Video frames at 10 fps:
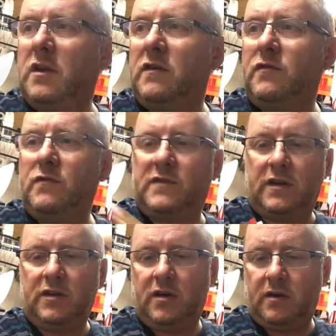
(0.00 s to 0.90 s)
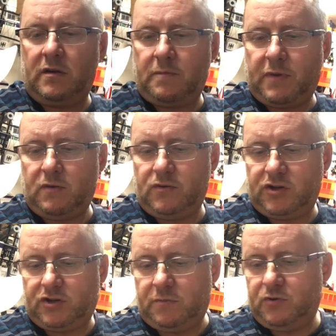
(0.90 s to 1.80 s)
If you've done your power
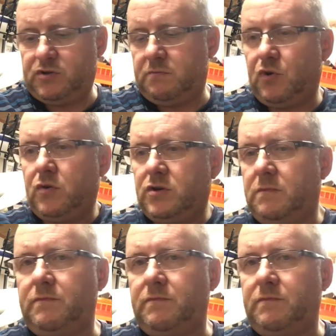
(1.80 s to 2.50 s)
distribution board